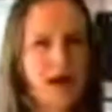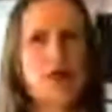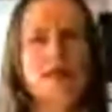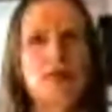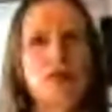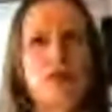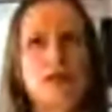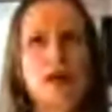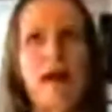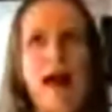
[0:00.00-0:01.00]
I always have to look
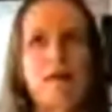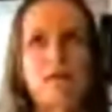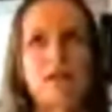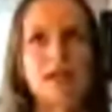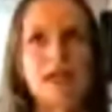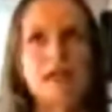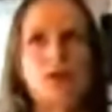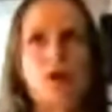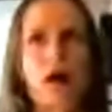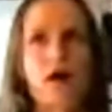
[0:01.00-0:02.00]
this up. A half of a
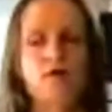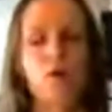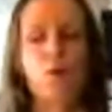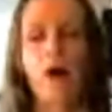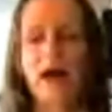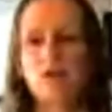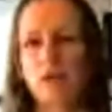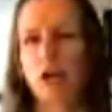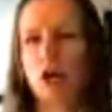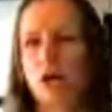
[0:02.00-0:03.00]
teaspoon of white
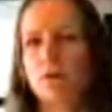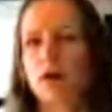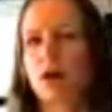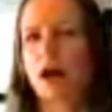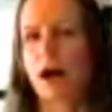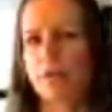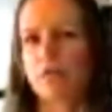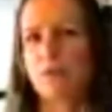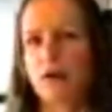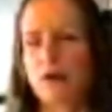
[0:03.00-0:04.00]
vinegar per cup
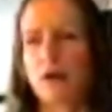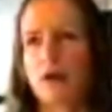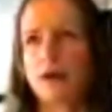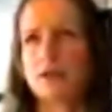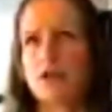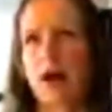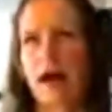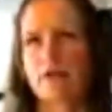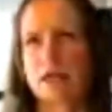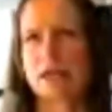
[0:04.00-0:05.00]
of milk. It's either a
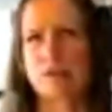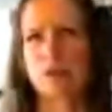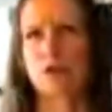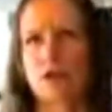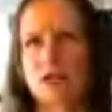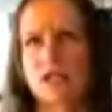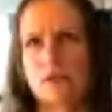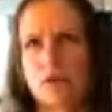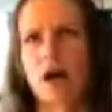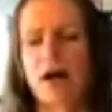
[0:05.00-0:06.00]
half teaspoon or a
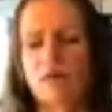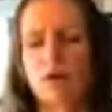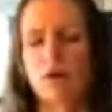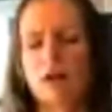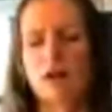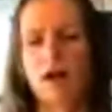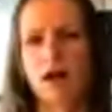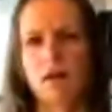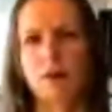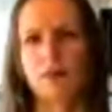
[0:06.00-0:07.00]
teaspoon. I will
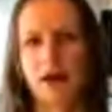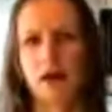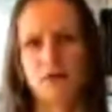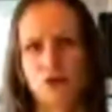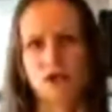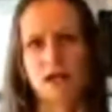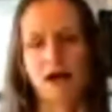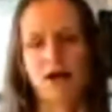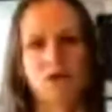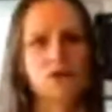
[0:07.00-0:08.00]
put that conversion
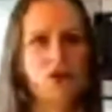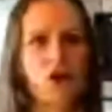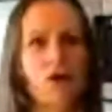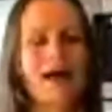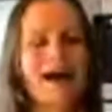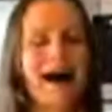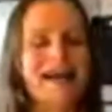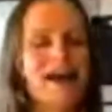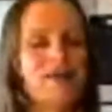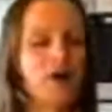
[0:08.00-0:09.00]
down. So I
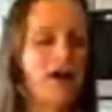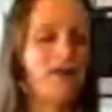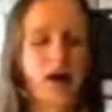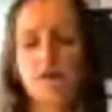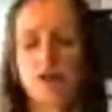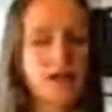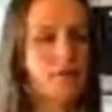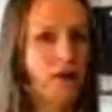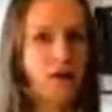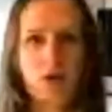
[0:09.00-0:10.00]
never, ever, ever
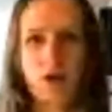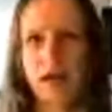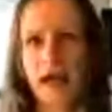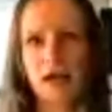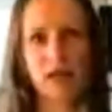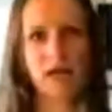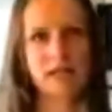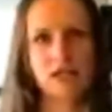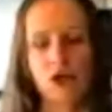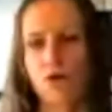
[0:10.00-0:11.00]
keep buttermilk on hand
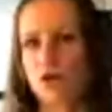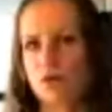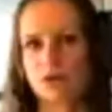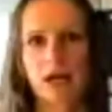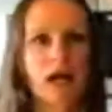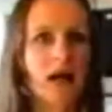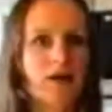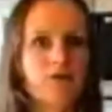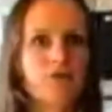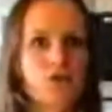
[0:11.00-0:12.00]
because I don't use it
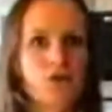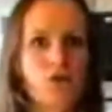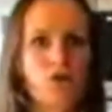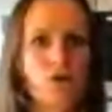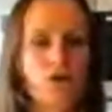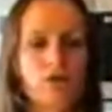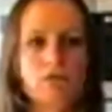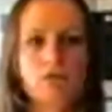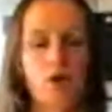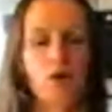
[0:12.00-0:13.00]
enough to
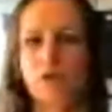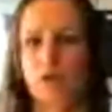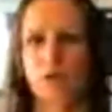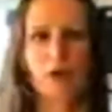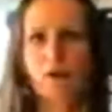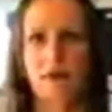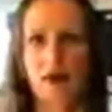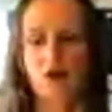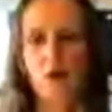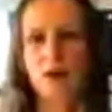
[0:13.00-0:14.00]
go through it
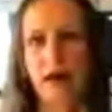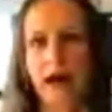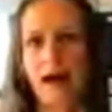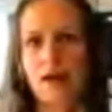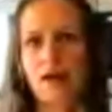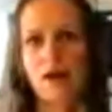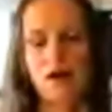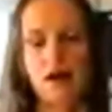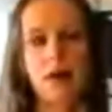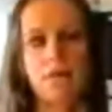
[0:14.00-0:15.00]
without it going bad.
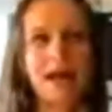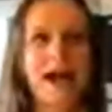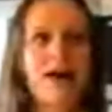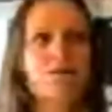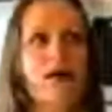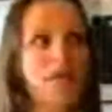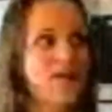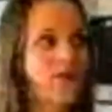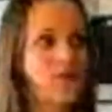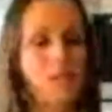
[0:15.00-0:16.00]
But I have
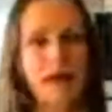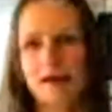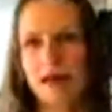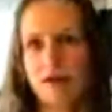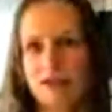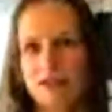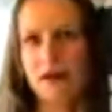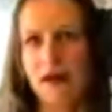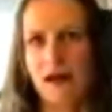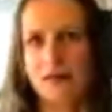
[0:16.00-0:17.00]
my favorite pancake
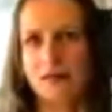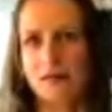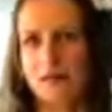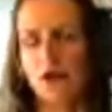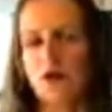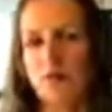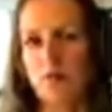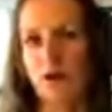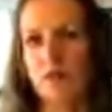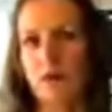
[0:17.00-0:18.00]
recipe calls for
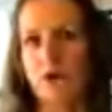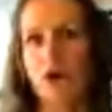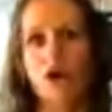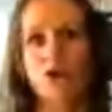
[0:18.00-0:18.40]
buttermilk.